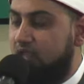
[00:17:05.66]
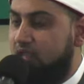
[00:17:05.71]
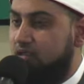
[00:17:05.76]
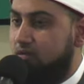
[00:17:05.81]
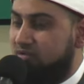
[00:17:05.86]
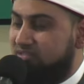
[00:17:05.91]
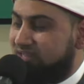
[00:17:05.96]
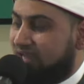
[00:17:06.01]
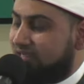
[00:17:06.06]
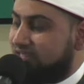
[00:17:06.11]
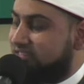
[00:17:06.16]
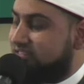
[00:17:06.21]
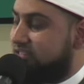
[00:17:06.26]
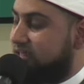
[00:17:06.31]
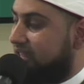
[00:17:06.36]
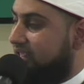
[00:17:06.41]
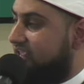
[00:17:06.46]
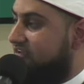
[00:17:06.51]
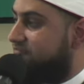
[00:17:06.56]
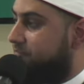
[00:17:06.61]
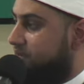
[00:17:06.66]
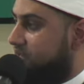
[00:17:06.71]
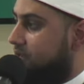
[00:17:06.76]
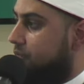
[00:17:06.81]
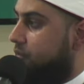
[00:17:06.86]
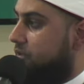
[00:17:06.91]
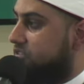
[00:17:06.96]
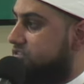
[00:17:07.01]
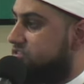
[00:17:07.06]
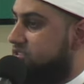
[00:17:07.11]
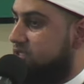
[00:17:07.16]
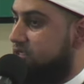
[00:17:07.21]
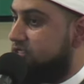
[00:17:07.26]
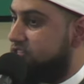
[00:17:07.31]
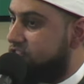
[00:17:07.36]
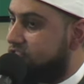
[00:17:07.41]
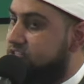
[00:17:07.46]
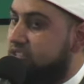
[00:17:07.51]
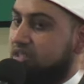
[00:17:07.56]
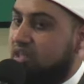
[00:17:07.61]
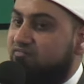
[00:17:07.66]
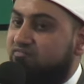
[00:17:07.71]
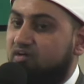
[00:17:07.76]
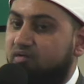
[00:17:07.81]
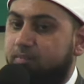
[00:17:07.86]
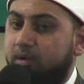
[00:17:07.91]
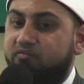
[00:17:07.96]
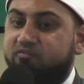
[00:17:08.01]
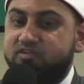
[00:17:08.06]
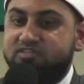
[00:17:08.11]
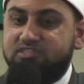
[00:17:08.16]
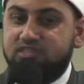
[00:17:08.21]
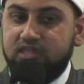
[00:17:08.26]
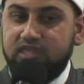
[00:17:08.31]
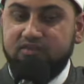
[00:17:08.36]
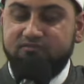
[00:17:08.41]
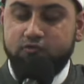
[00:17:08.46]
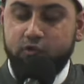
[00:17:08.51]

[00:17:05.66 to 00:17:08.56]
He was not a slave, but he was just a level above a slave.